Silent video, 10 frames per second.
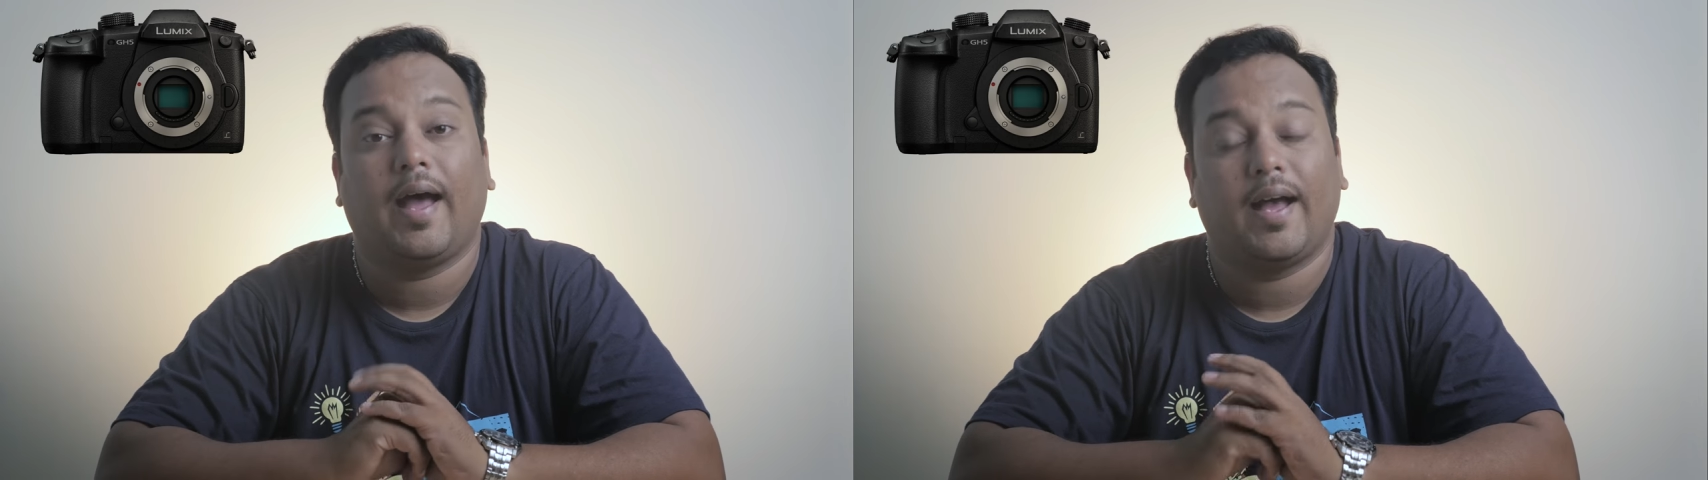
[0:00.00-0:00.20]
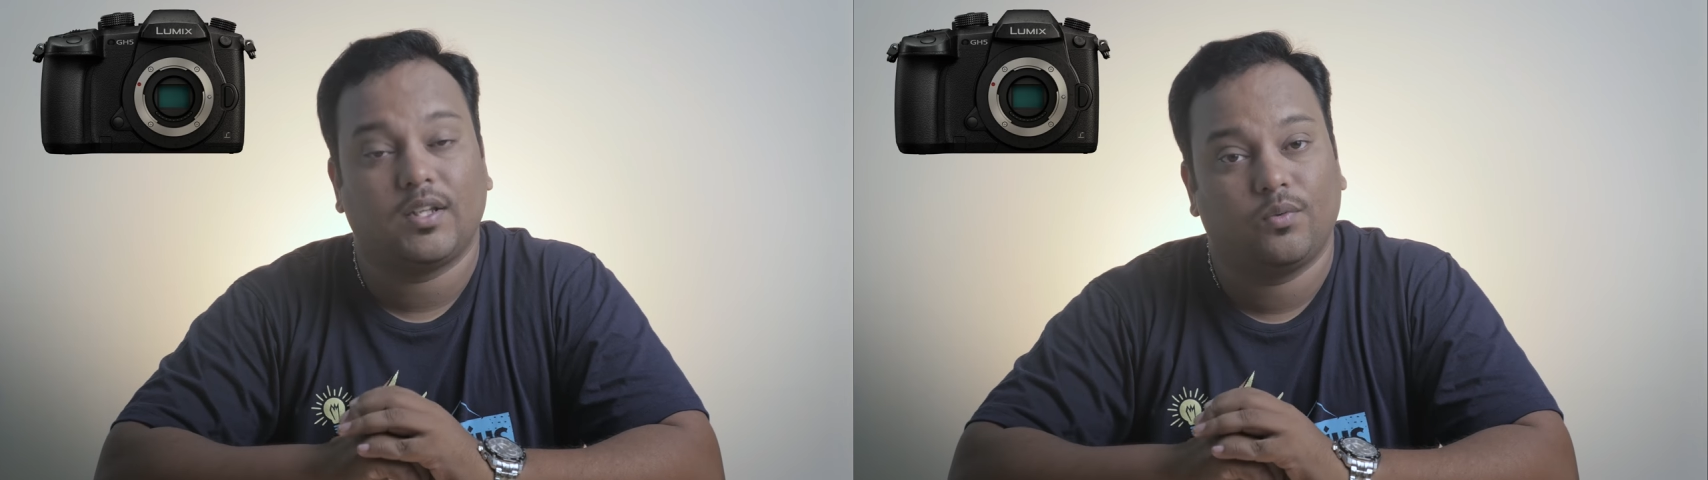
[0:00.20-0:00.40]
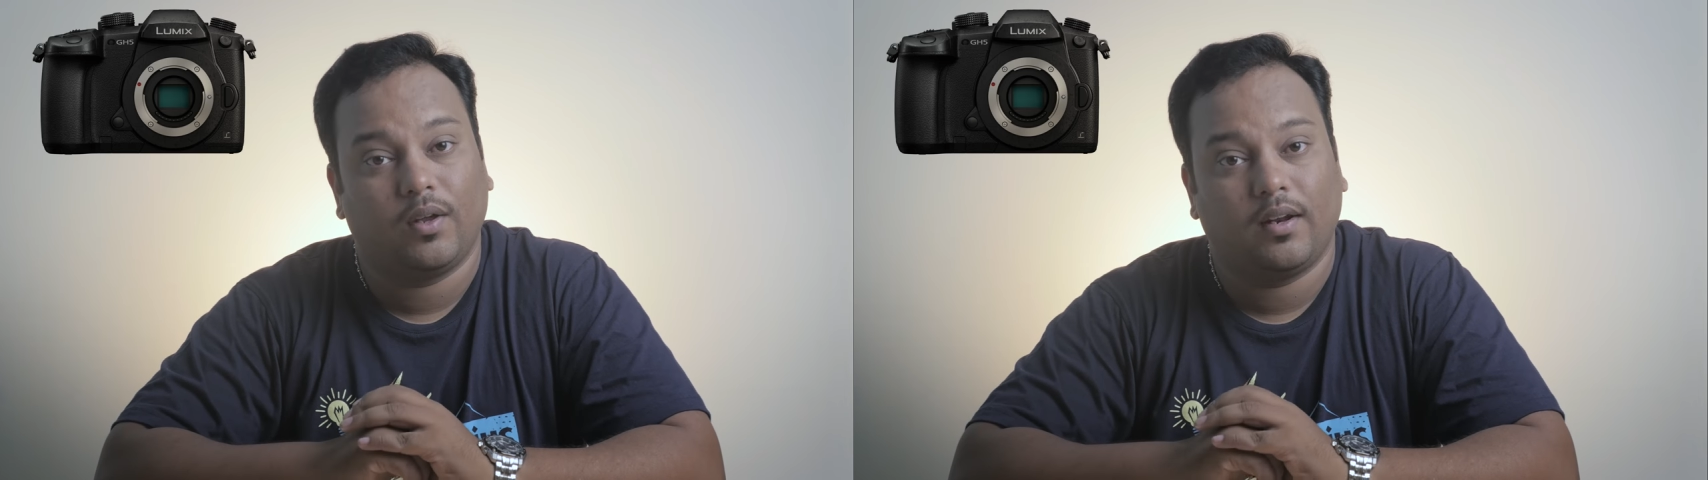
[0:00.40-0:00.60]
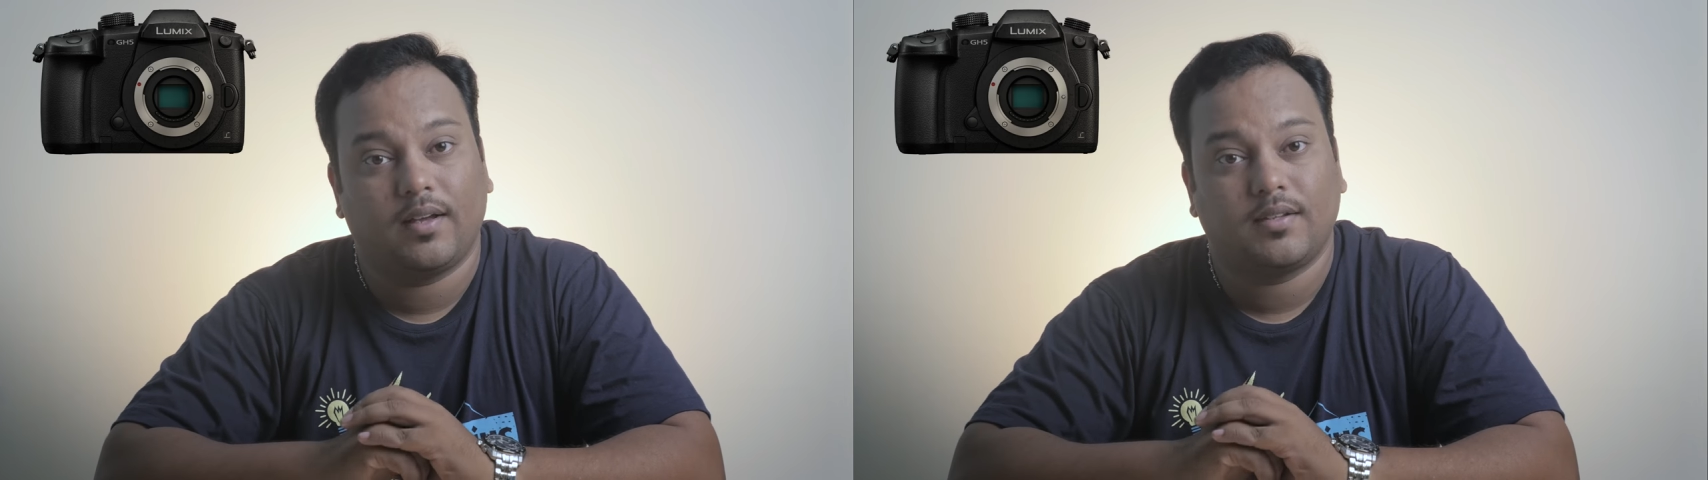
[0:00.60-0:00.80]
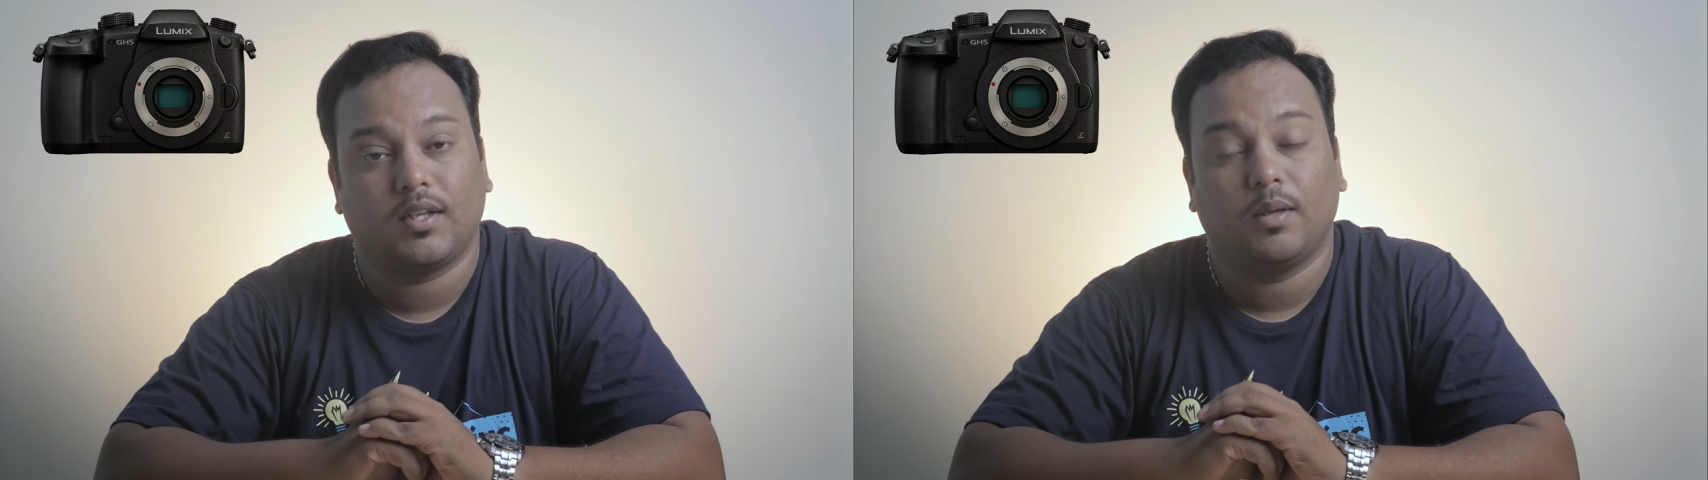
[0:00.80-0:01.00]
as well
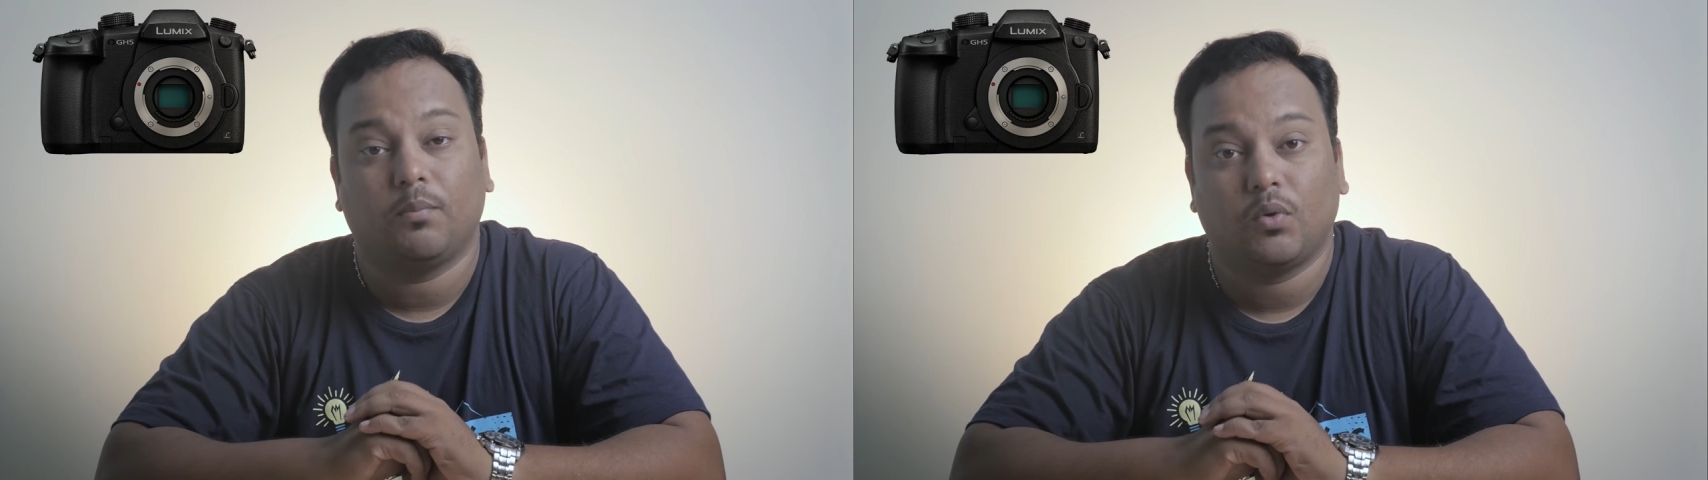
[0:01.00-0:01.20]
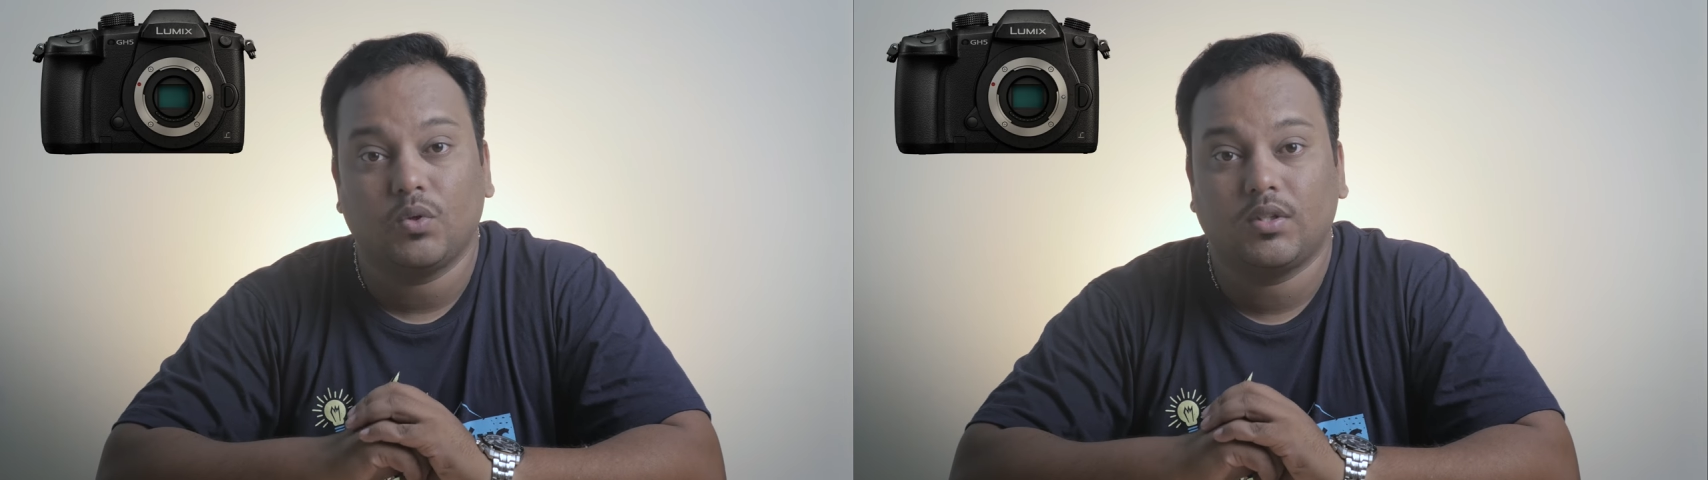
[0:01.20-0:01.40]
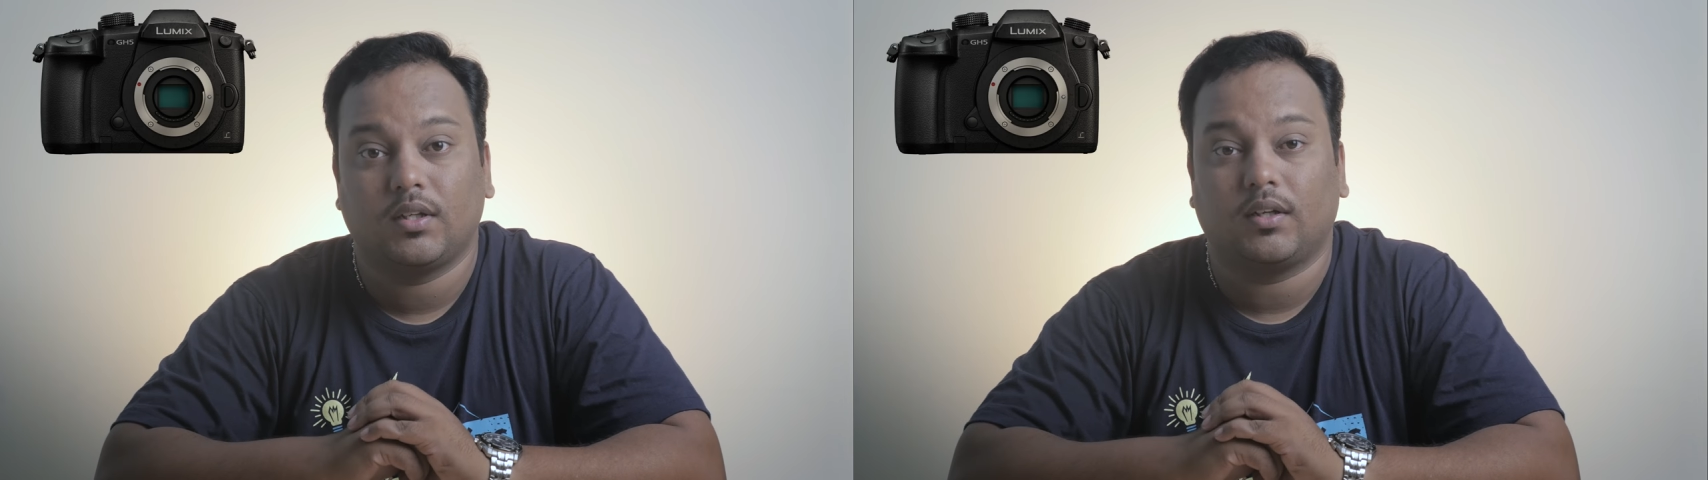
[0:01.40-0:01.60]
as improves